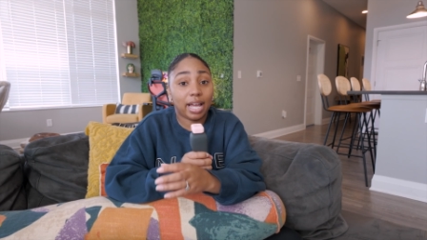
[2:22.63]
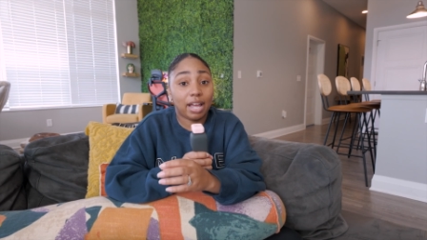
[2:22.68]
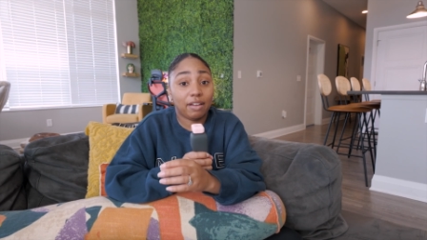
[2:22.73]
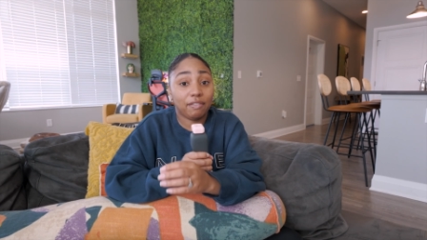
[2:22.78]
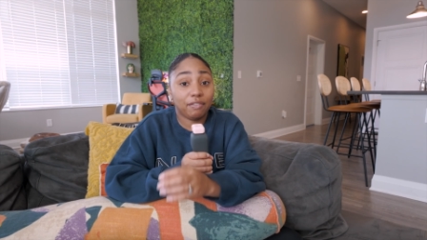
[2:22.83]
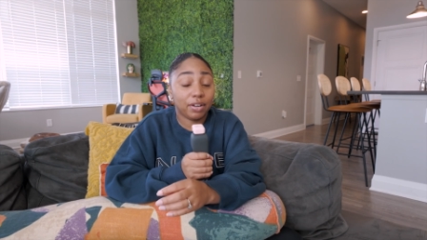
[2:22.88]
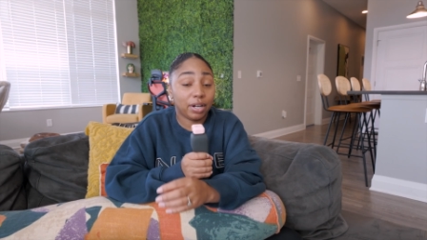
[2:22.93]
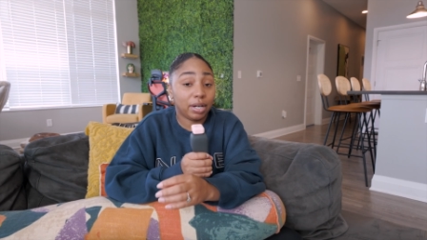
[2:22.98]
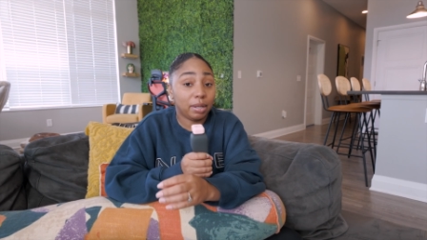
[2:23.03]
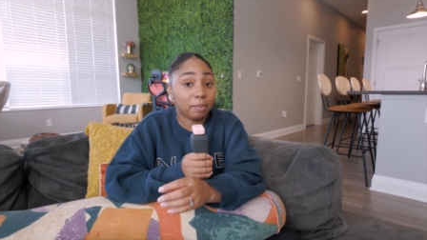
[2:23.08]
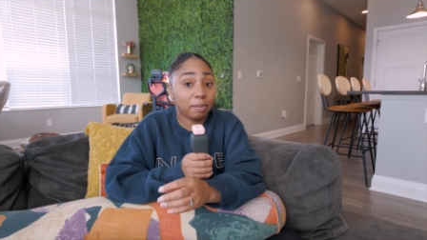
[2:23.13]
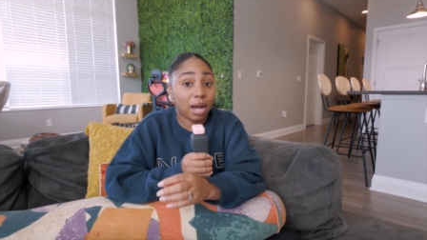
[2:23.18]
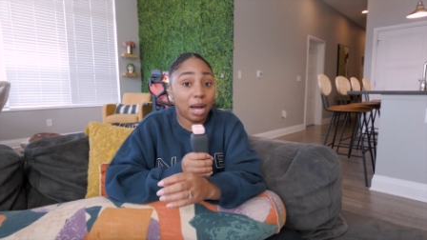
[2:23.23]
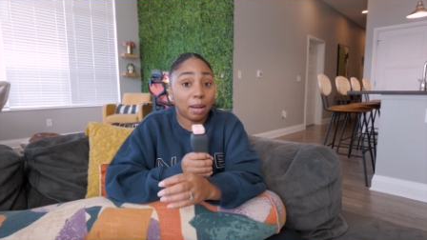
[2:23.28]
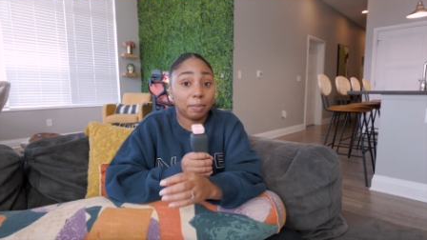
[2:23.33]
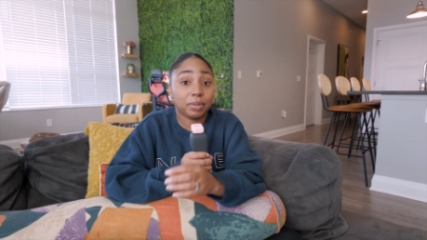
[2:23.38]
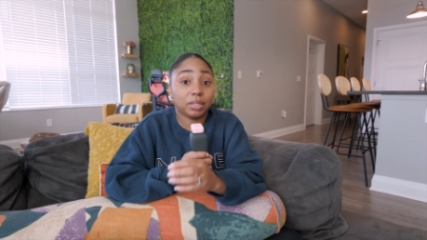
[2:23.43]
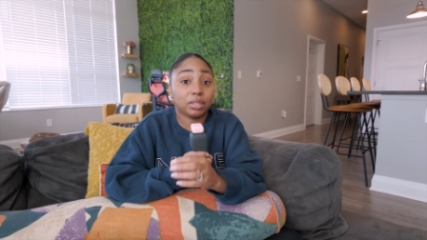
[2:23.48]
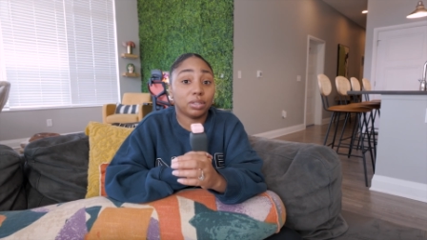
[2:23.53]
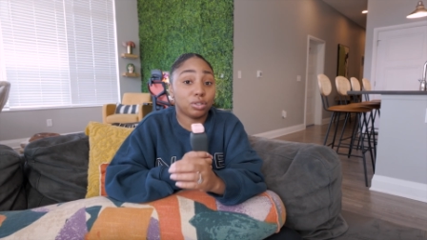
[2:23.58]
a very
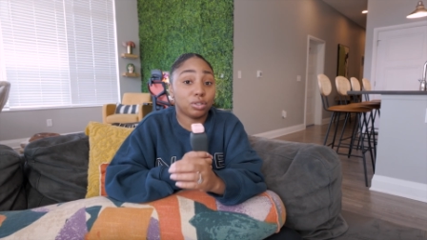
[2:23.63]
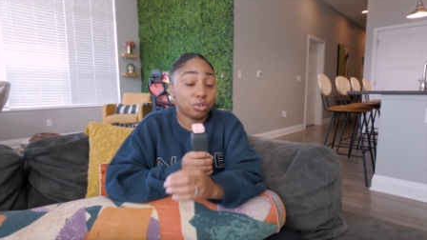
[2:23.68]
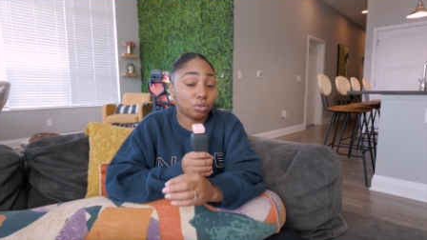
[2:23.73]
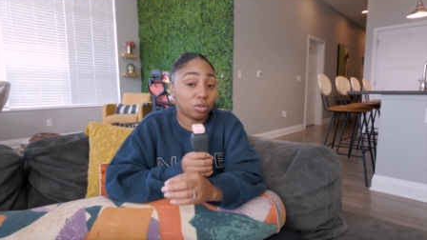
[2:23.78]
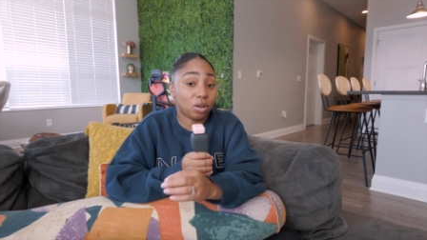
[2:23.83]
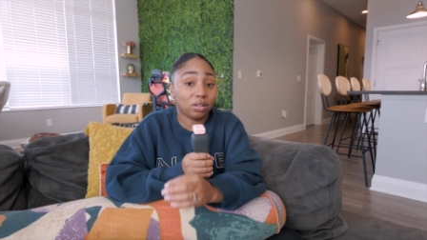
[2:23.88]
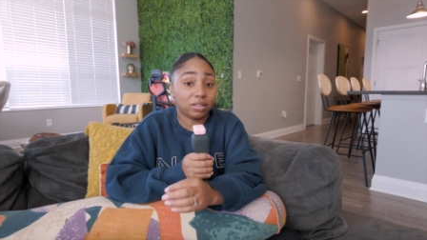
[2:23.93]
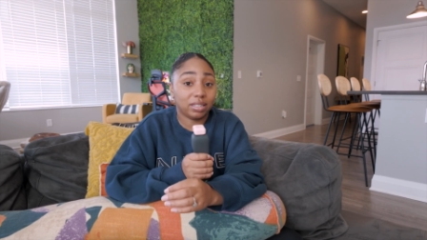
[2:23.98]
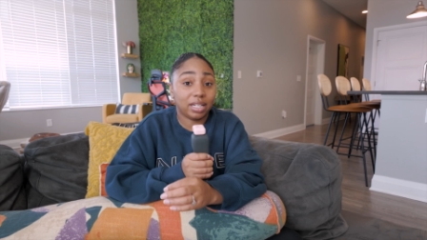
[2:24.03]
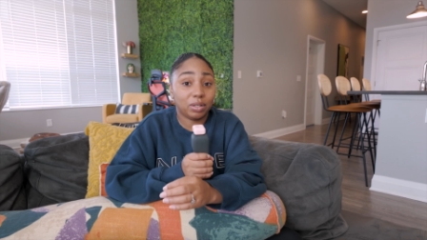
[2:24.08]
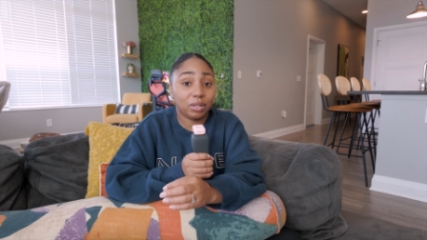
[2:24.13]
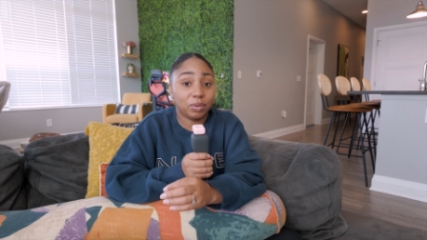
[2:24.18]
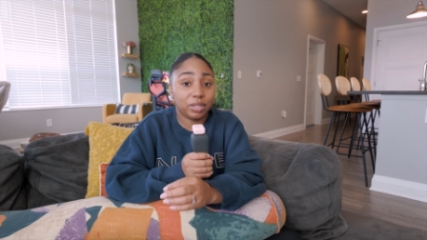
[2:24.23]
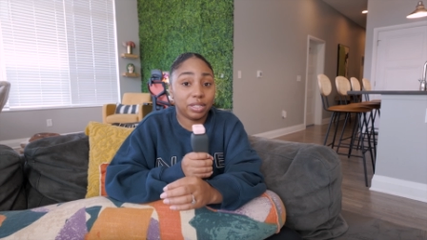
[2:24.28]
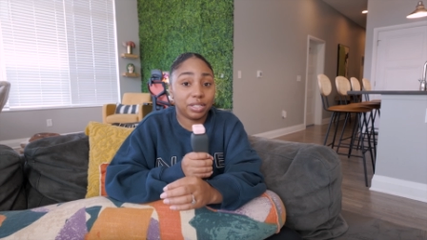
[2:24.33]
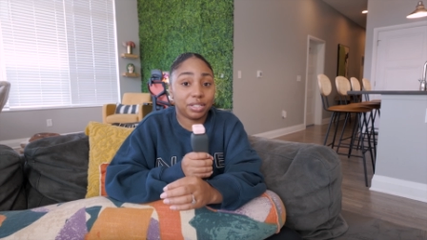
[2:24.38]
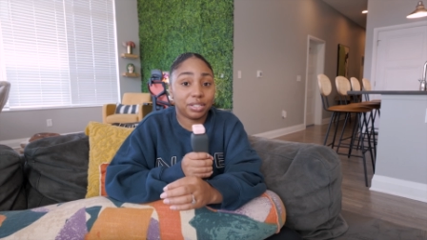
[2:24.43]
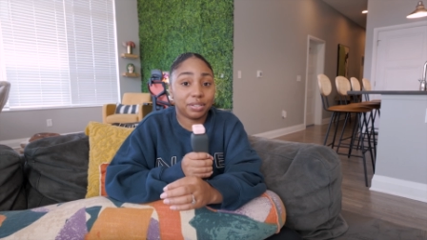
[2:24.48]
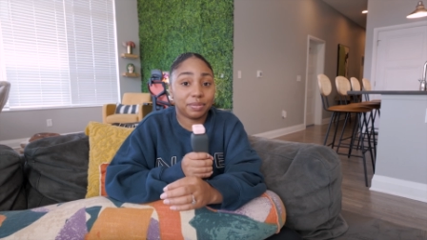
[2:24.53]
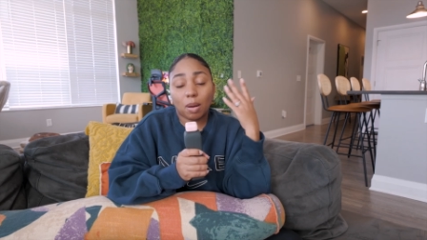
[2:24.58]
popular strong
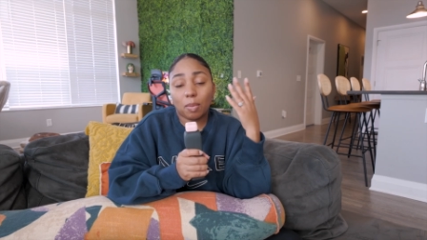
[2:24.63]
language.